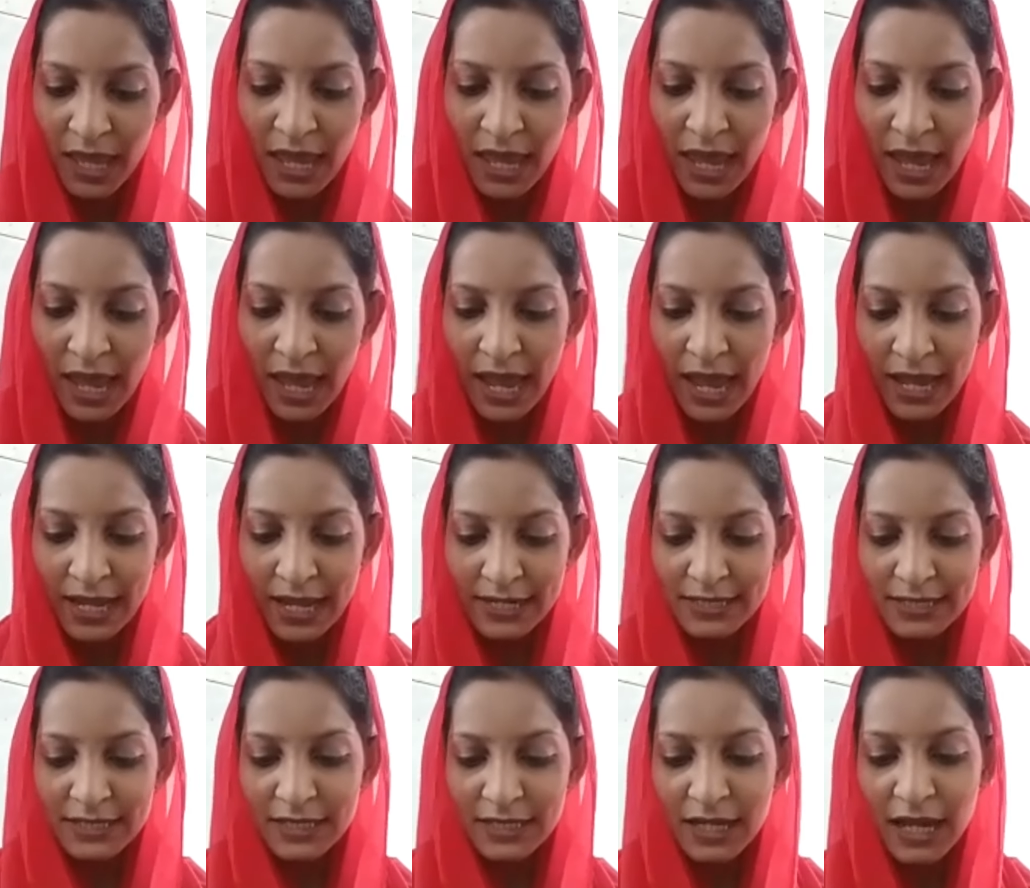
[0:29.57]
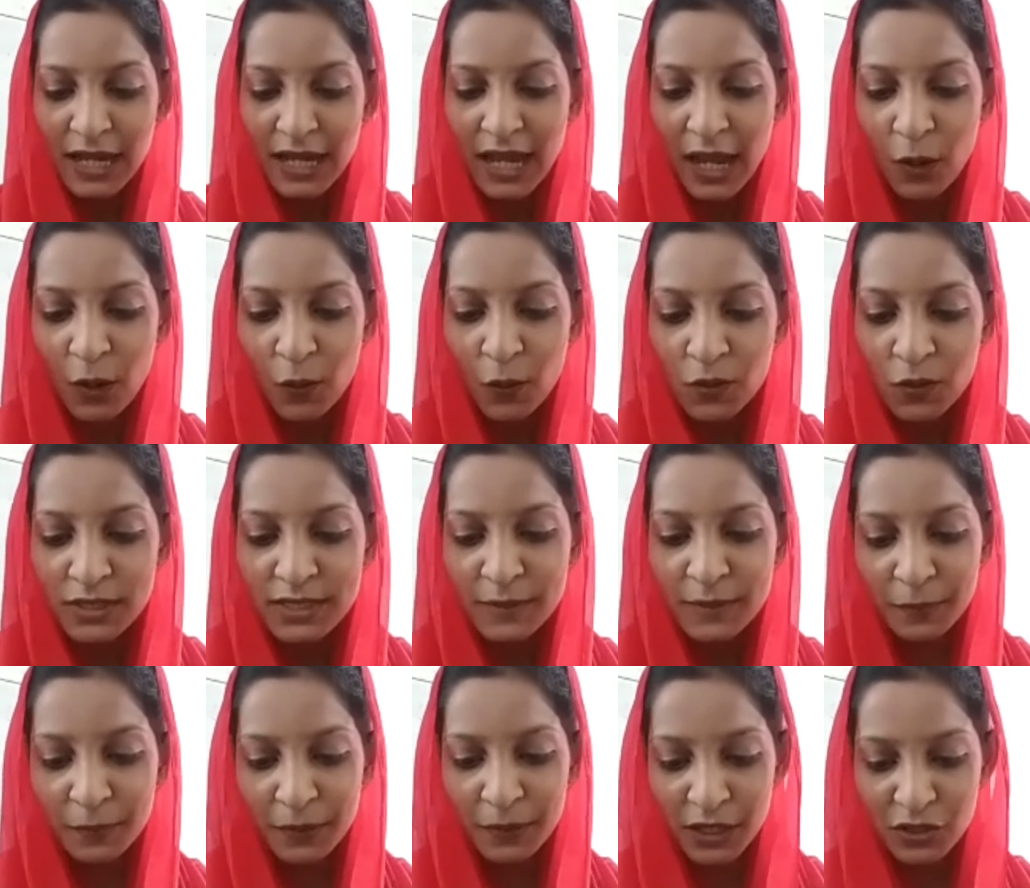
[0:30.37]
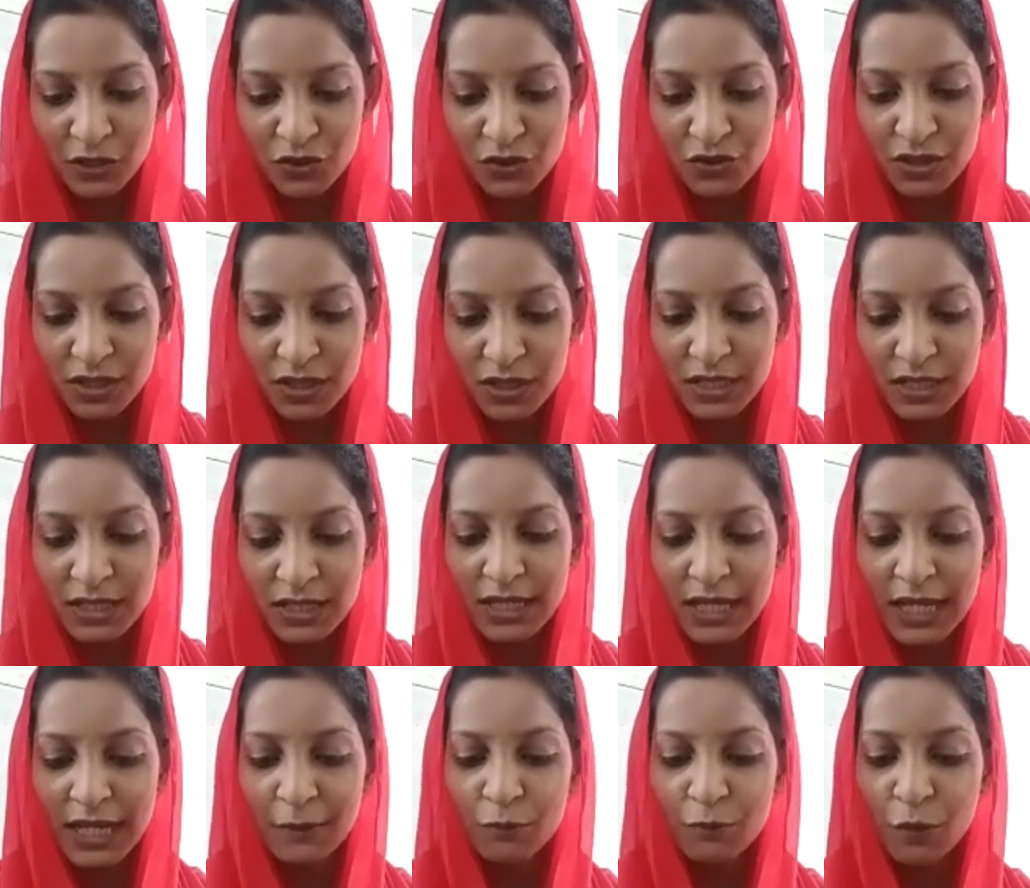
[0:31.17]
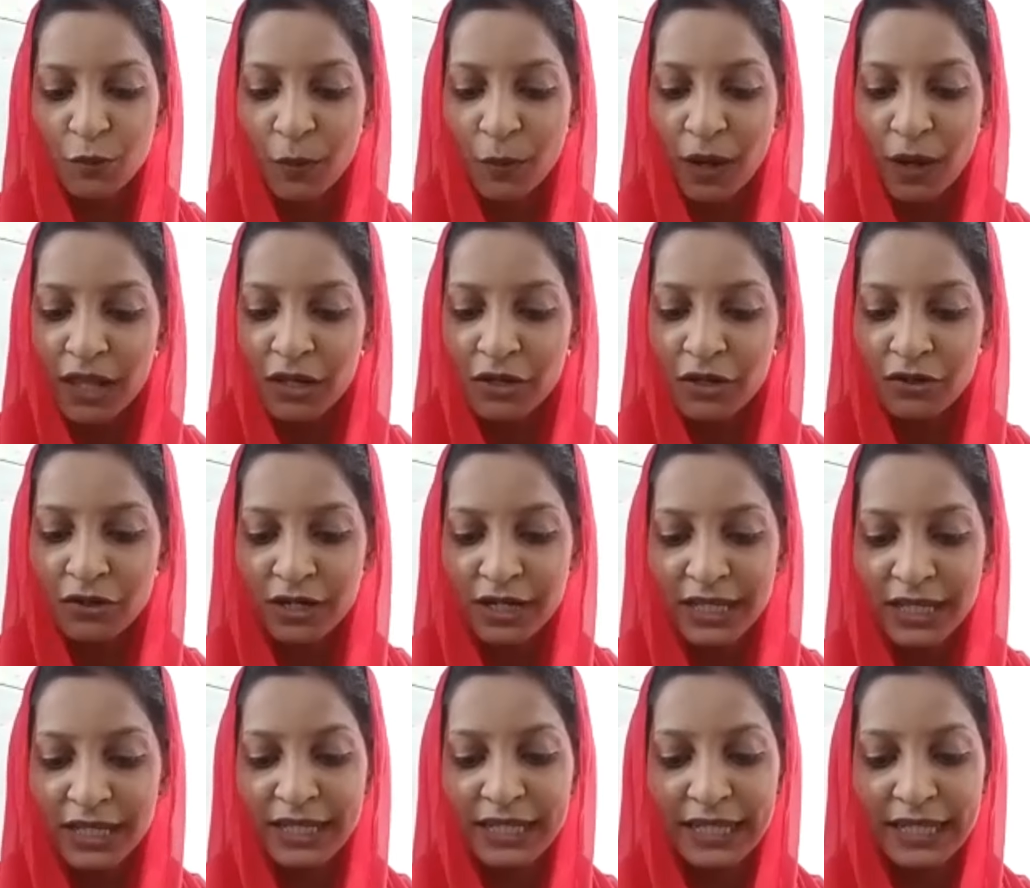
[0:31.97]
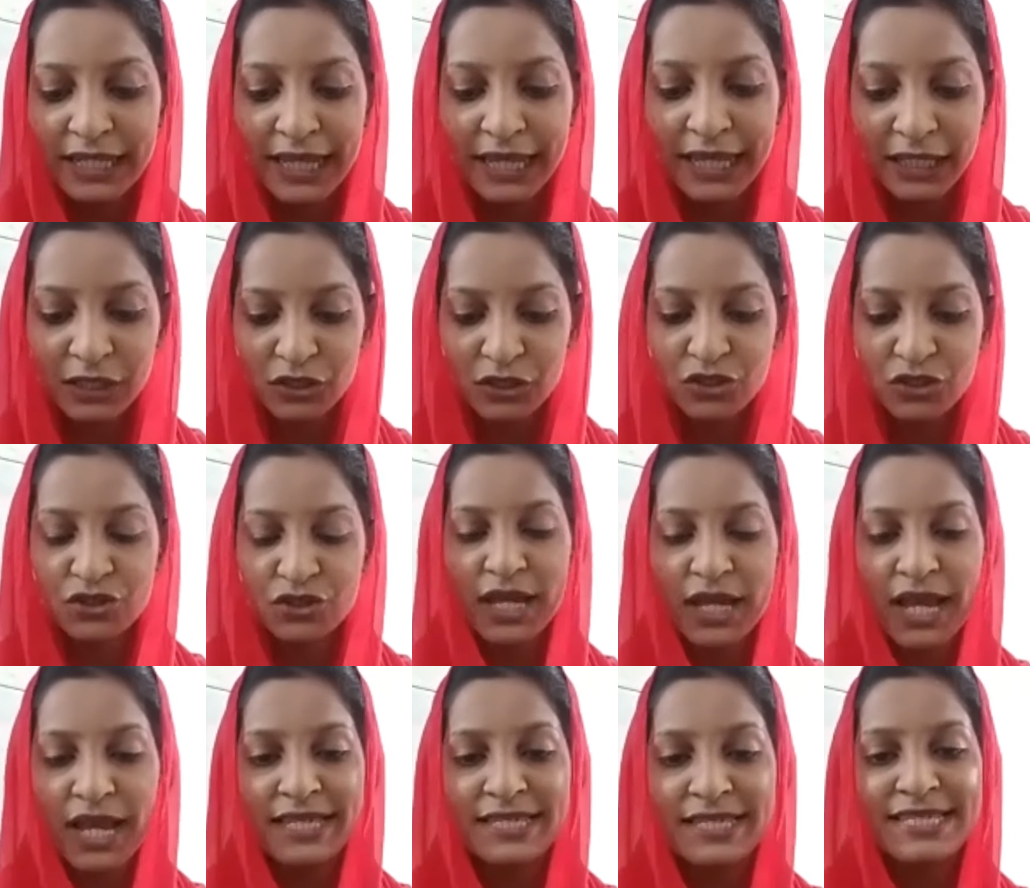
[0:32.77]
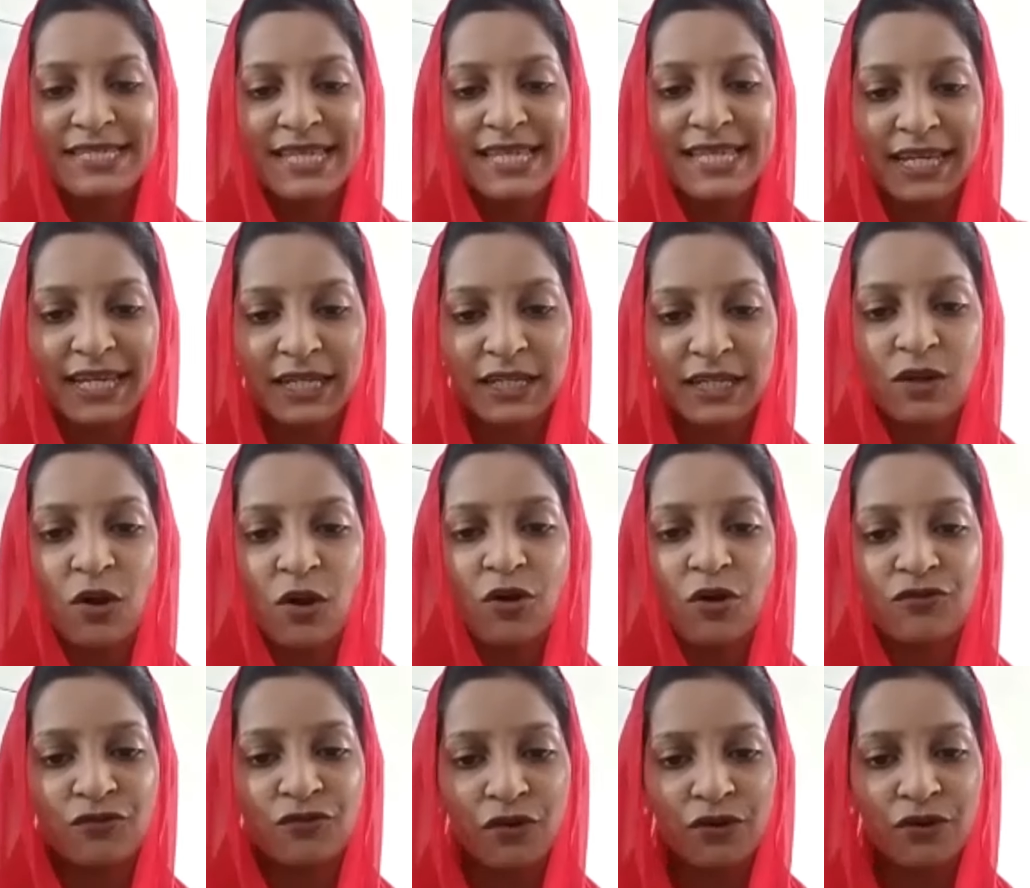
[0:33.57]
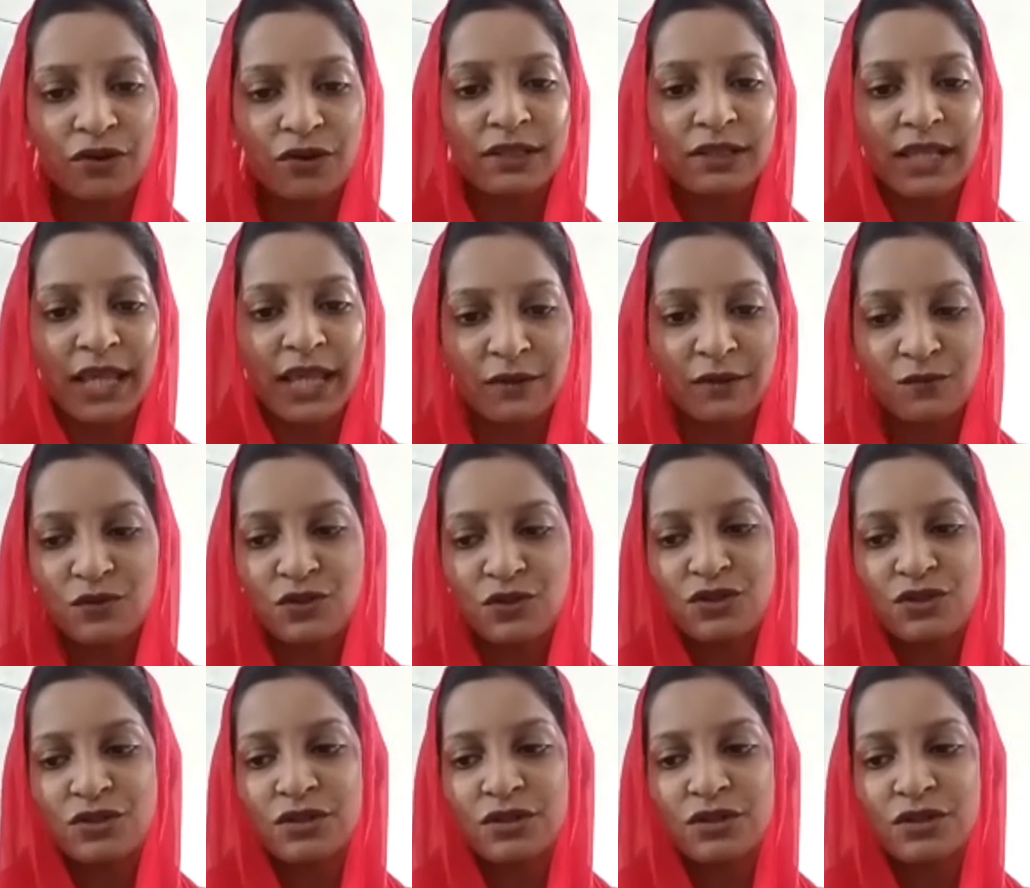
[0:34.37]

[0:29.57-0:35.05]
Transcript: and holds a PhD in mobile learning in English as a second or foreign language.